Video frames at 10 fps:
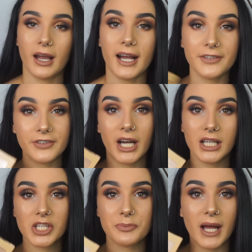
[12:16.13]
As for the
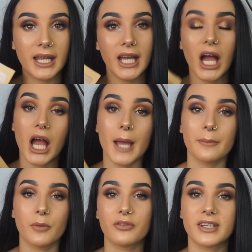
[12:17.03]
highlighter palette,
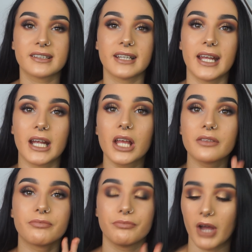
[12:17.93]
obviously
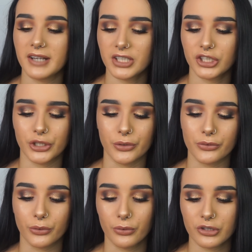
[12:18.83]
I didn't
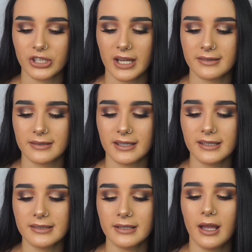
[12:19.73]
use all the shades in
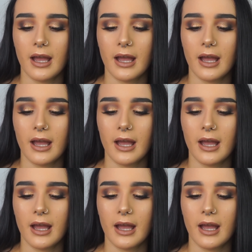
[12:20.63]
this.